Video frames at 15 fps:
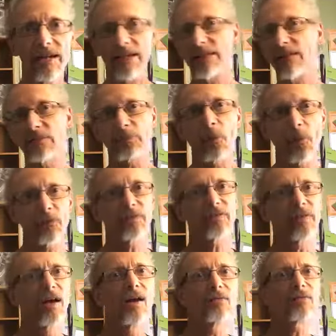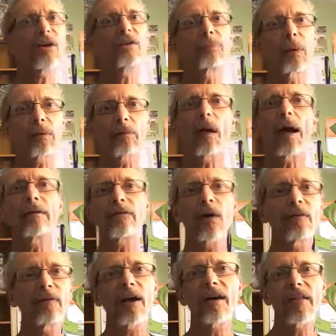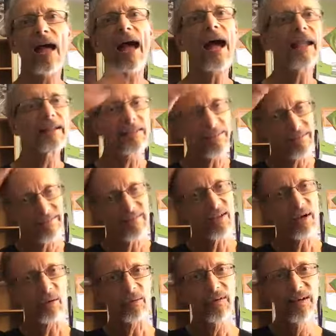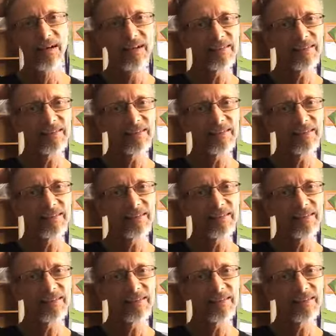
He just pulls these Facebook Lives off out of the hat. Isn't, no.